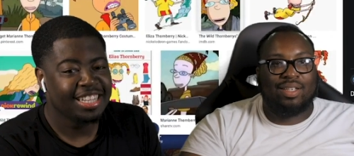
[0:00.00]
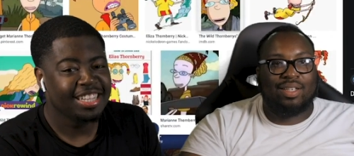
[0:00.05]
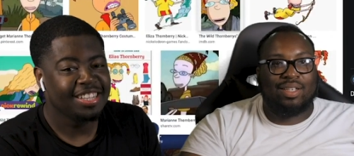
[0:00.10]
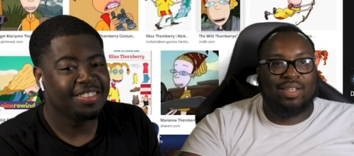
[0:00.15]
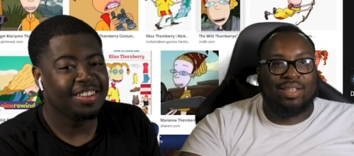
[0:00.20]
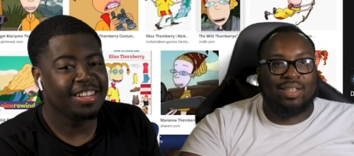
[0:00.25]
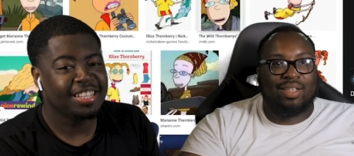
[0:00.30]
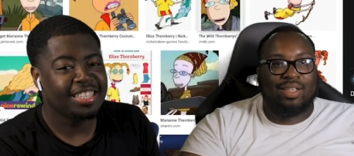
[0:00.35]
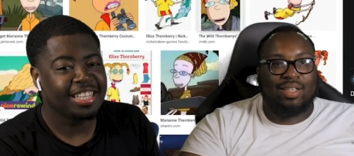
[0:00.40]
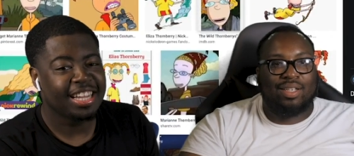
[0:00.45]
Speaker 1: you
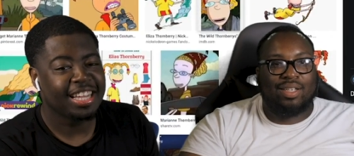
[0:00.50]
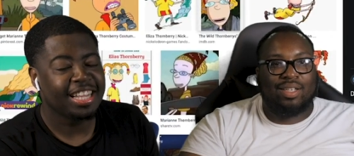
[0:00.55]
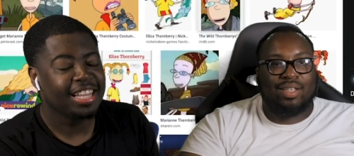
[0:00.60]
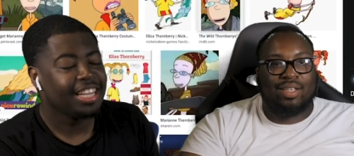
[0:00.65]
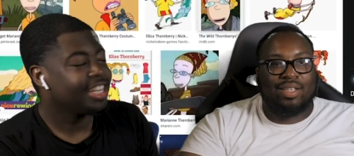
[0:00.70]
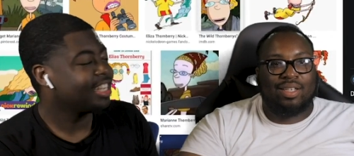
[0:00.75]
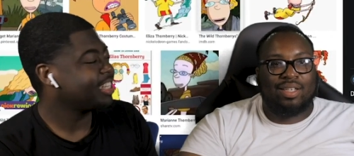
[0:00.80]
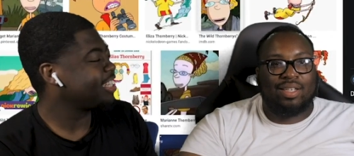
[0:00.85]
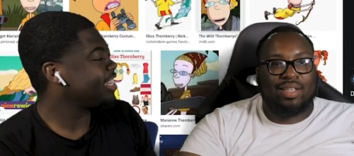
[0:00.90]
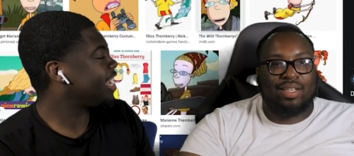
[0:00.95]
ain't taking.
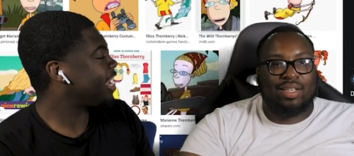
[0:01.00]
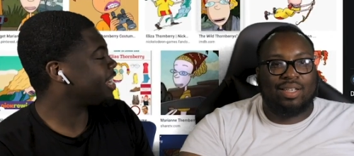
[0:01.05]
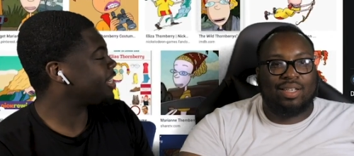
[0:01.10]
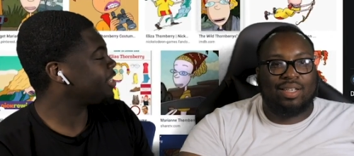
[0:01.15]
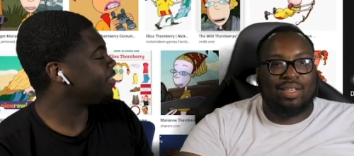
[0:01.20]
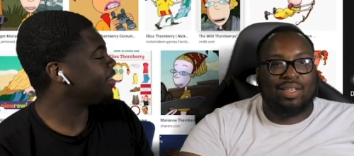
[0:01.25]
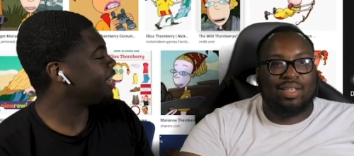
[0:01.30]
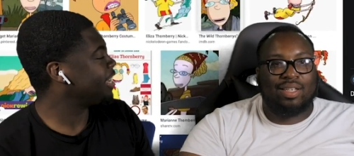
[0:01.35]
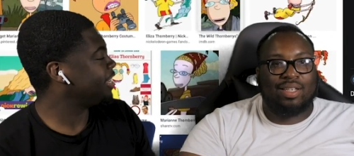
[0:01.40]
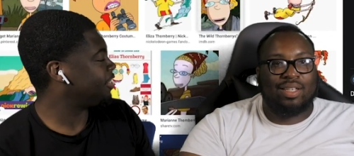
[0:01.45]
She got
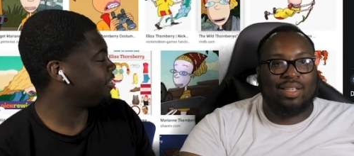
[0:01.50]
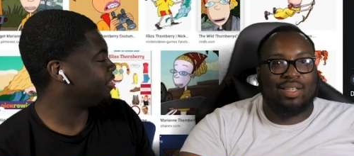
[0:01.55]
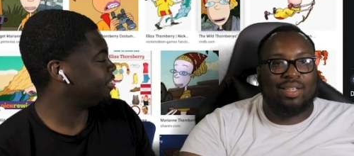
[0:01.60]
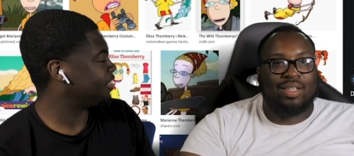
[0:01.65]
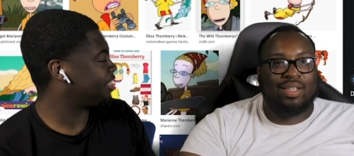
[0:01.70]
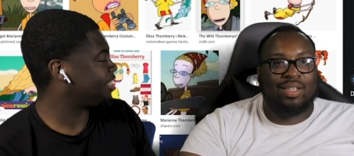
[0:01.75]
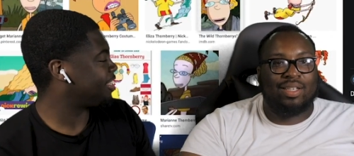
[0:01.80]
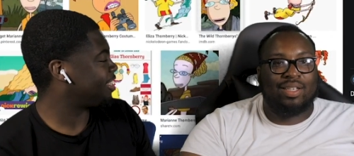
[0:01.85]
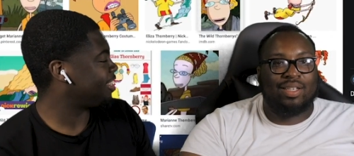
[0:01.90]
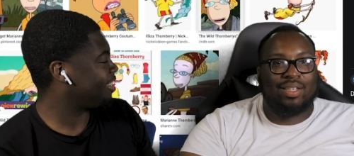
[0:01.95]
your
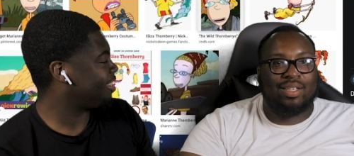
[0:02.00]
interest,